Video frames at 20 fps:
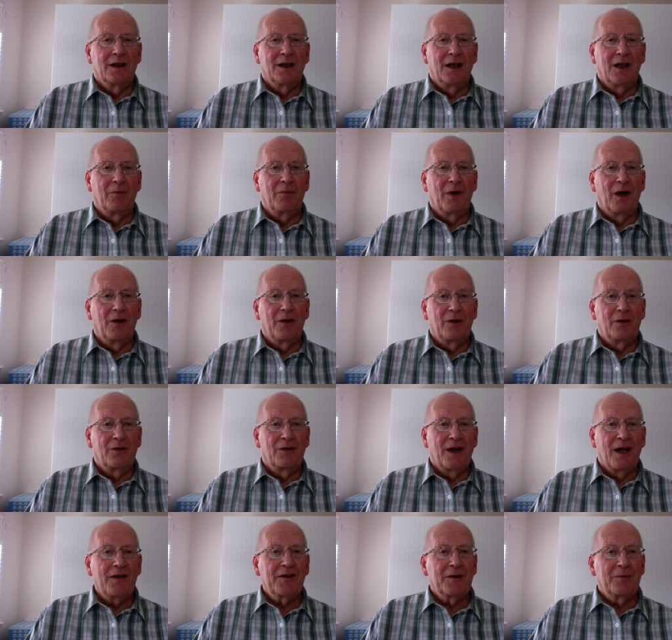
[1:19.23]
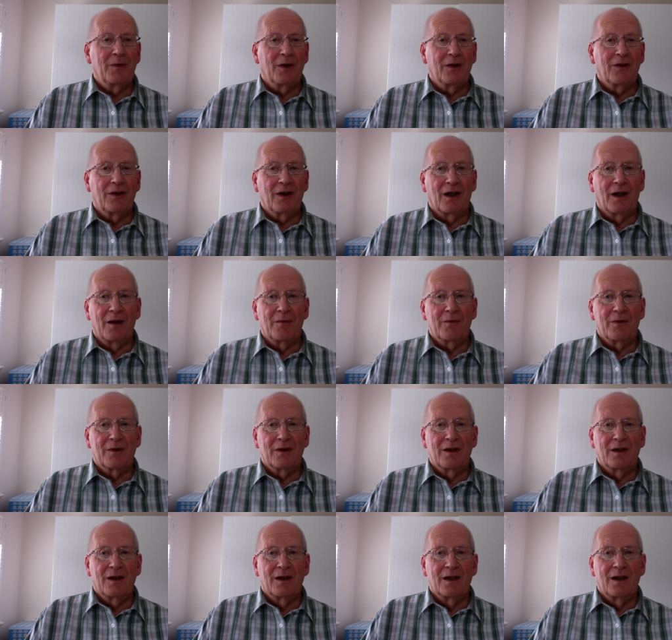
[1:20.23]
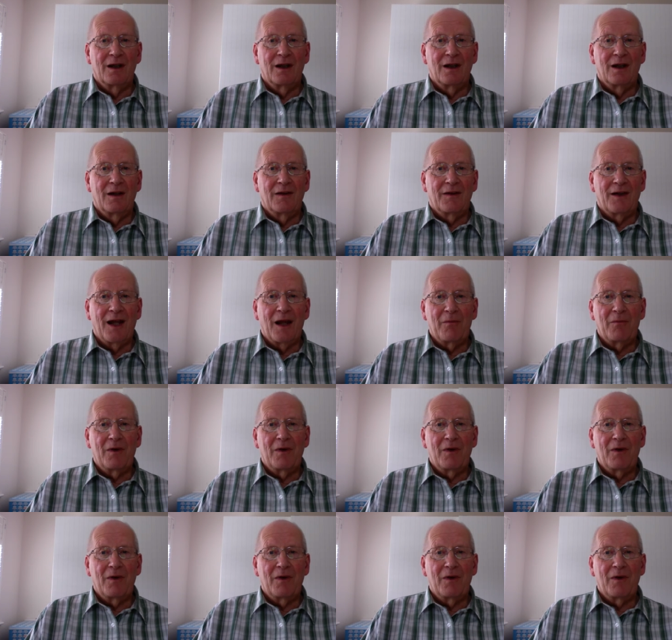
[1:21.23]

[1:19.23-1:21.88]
and by New Testament times, that